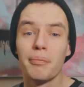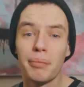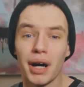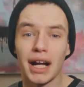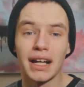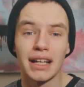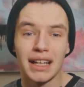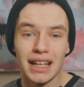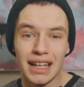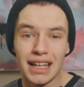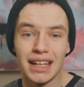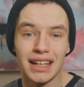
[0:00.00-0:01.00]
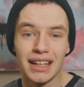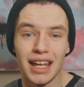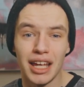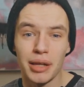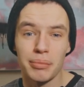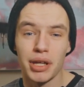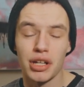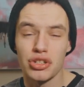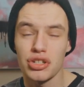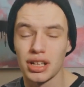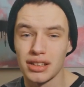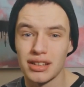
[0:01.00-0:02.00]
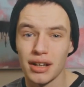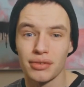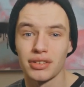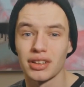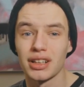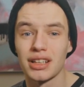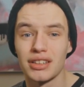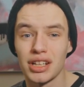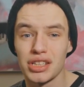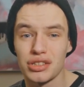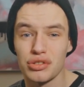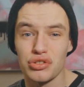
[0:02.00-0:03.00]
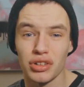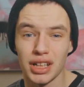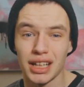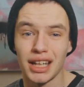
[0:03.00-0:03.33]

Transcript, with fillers: but in a pinch, it definitely does the trick,